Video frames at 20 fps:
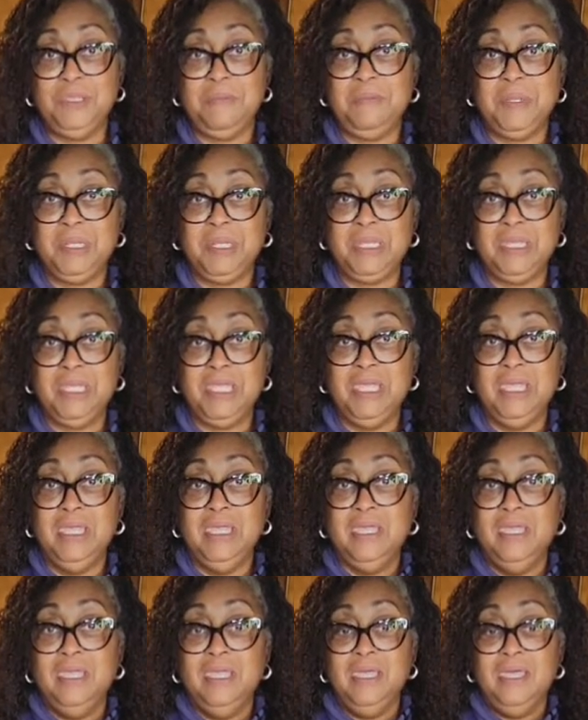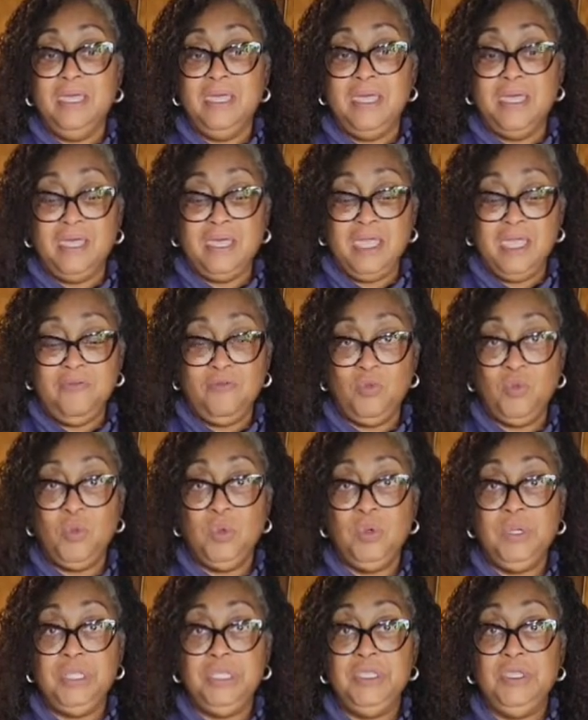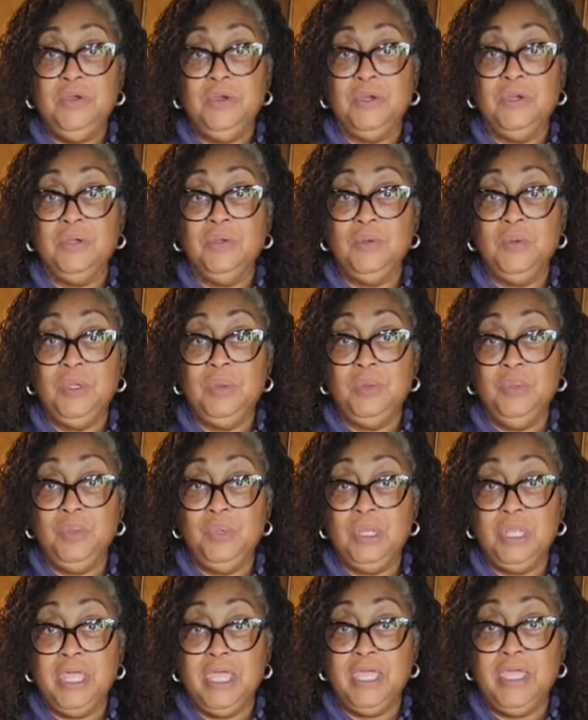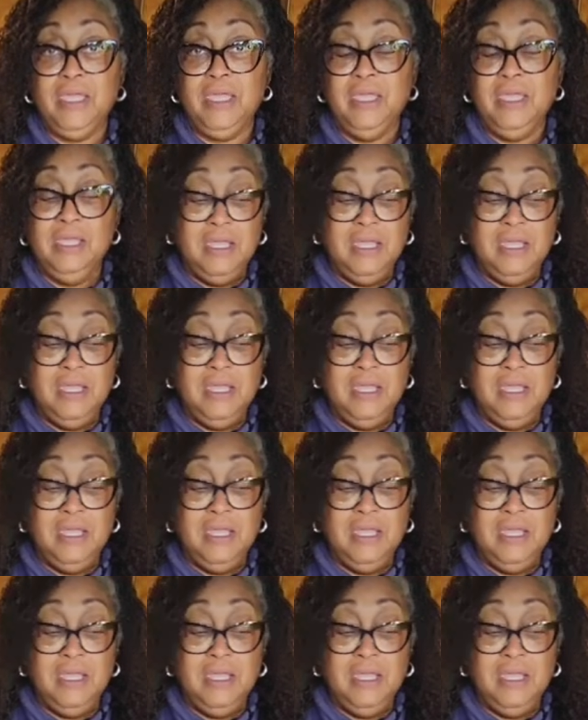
typically have ruined your creme brulee.